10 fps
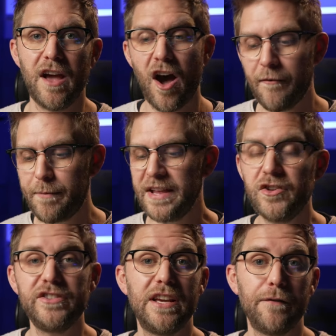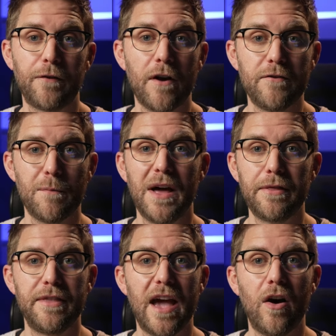I've been using it for over a
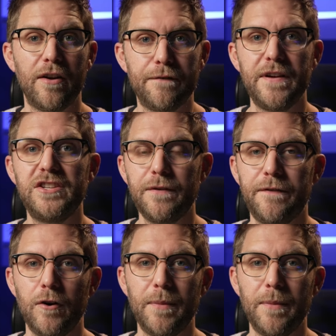month now on a feature film,